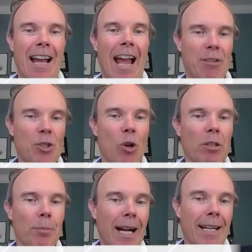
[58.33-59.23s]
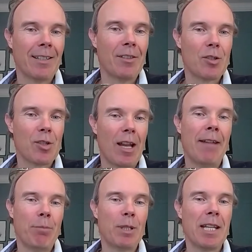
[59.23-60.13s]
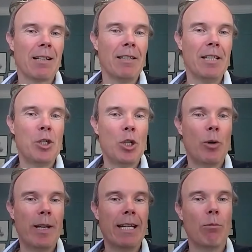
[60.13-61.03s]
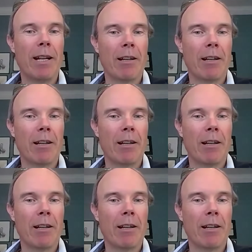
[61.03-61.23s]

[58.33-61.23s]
and stock markets, and particularly during when